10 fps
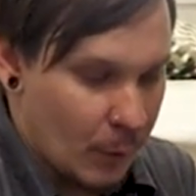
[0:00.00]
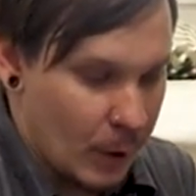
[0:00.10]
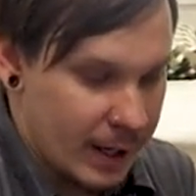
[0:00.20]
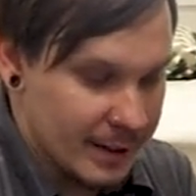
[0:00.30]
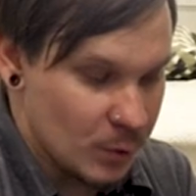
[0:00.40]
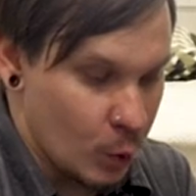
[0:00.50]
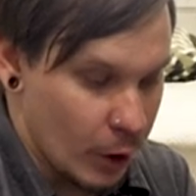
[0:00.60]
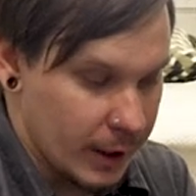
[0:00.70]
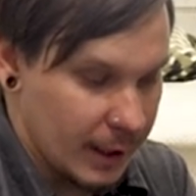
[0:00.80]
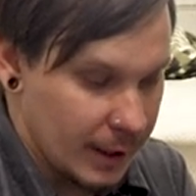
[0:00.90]
when it's
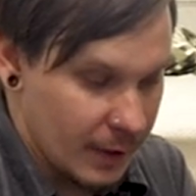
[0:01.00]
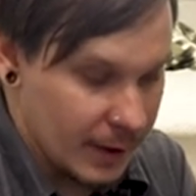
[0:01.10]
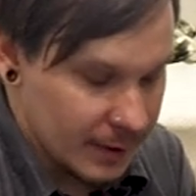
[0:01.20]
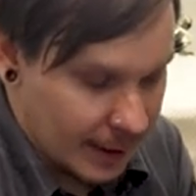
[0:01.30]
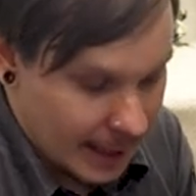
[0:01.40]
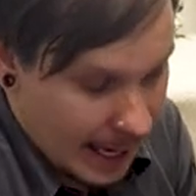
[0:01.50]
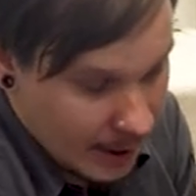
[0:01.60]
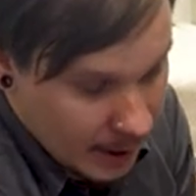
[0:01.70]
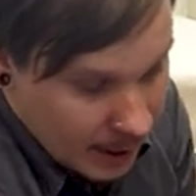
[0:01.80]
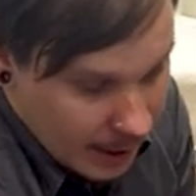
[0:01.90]
working and things like
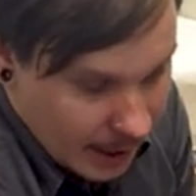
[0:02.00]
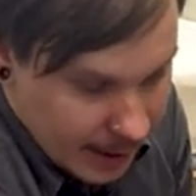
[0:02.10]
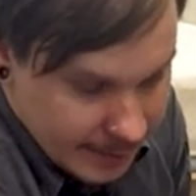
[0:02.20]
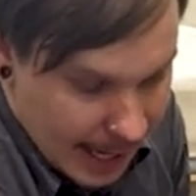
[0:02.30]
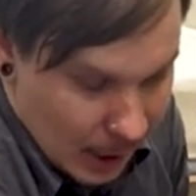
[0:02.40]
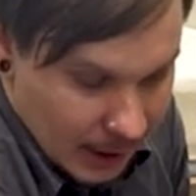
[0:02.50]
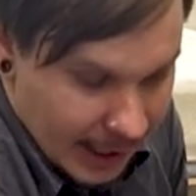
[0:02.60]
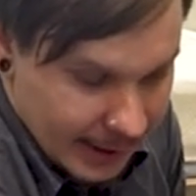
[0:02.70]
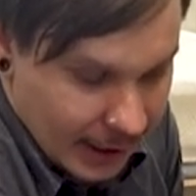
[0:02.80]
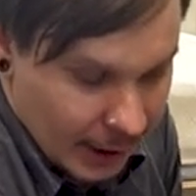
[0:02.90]
that, it is
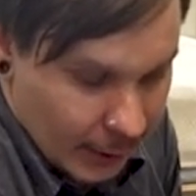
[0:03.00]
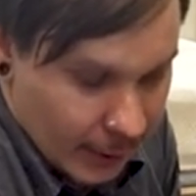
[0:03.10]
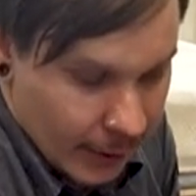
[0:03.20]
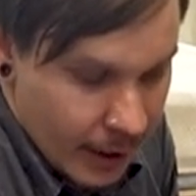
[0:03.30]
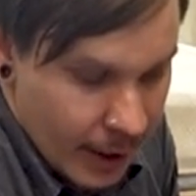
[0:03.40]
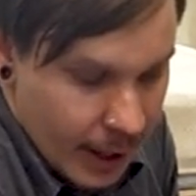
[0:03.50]
outlined here,